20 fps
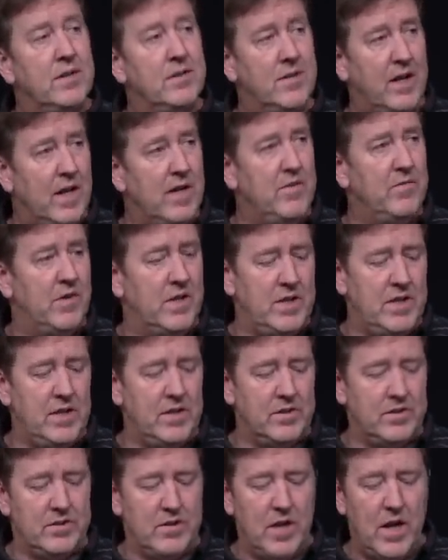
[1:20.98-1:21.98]
David.
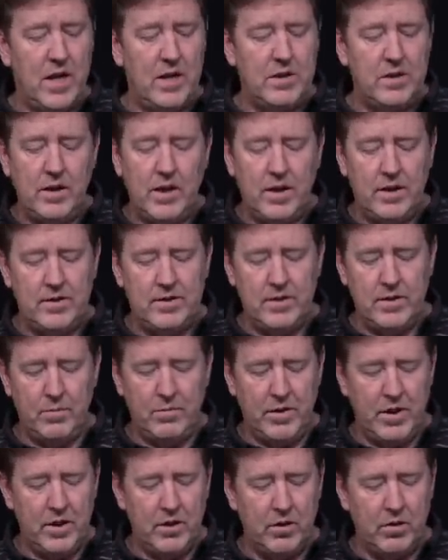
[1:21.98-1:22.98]
He has not yet
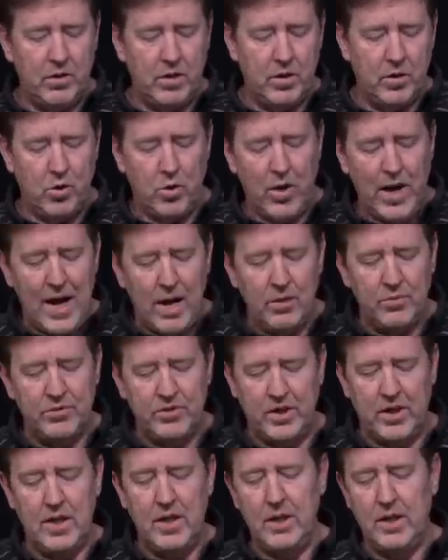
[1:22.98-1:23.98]
been
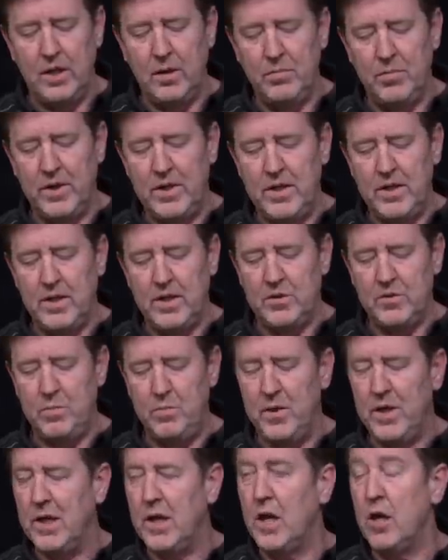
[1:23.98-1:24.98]
crowned king, but he has
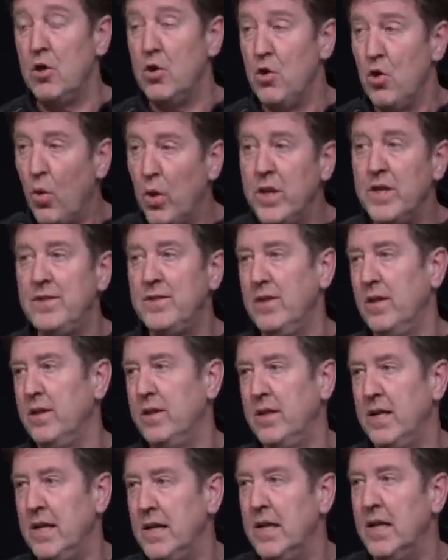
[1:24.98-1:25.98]
been
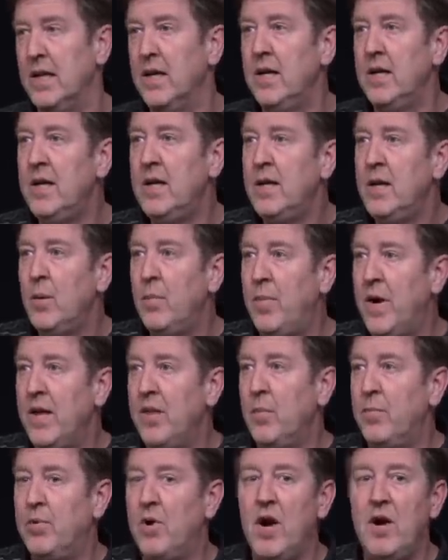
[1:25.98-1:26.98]
anointed king
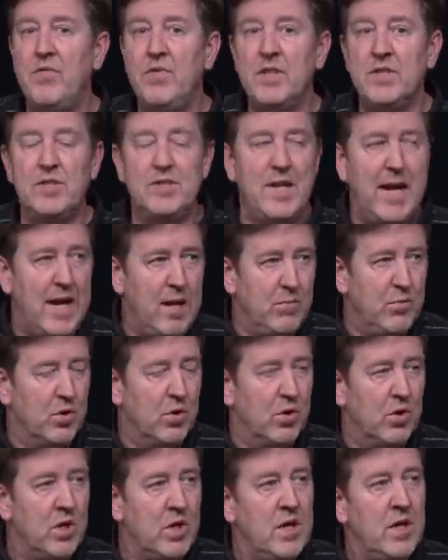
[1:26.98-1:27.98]
by the prophet
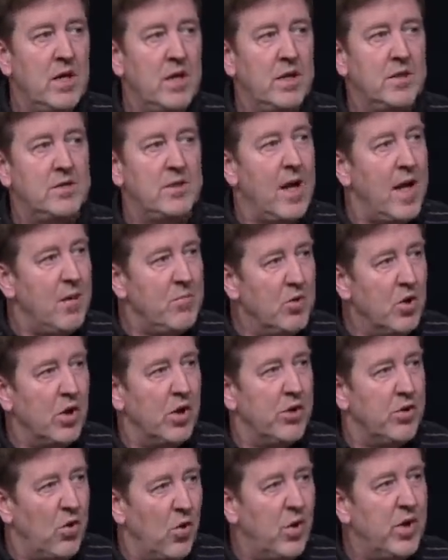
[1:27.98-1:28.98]
Samuel.
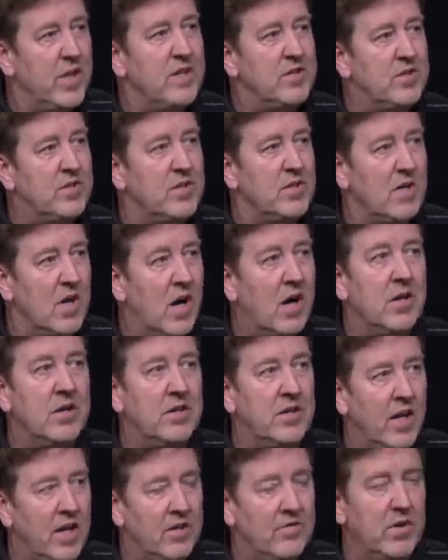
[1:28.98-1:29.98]
Samuel anoints
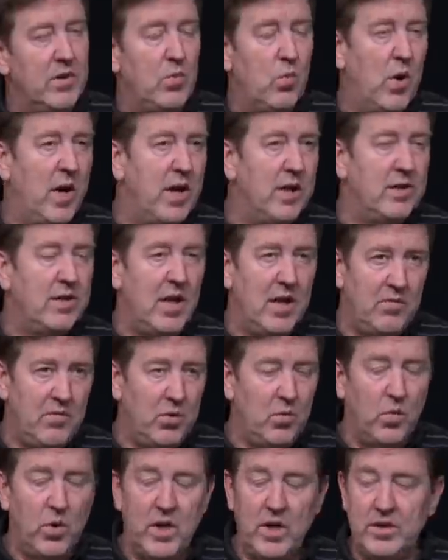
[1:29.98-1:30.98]
young David when
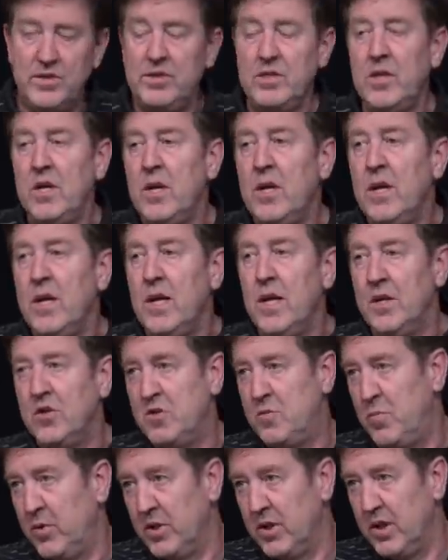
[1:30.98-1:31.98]
David was, it
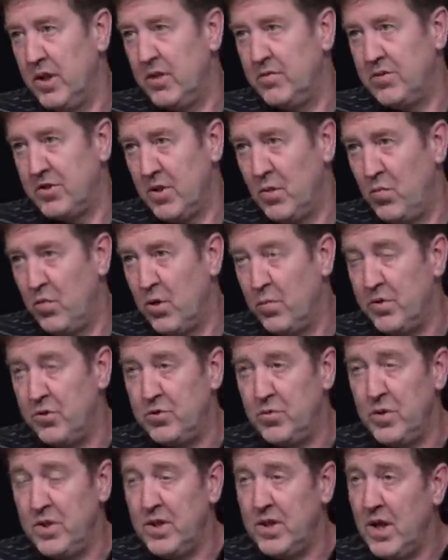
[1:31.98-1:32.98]
is believed, somewhere
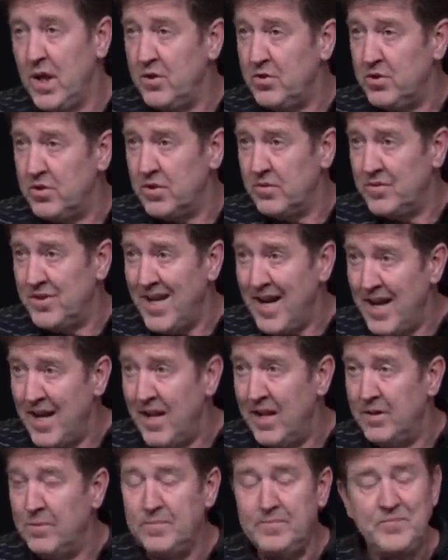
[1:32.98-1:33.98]
between the ages of
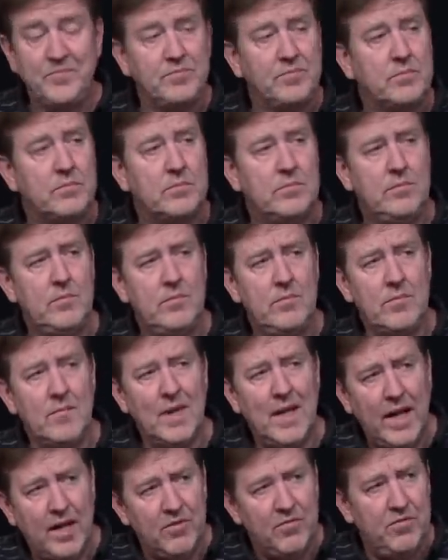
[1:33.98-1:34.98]
ten
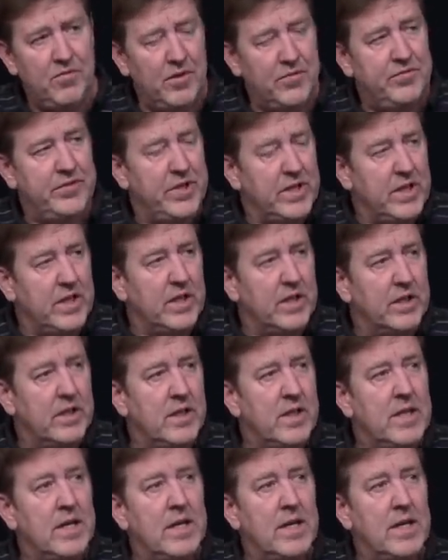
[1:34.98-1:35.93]
and fifteen.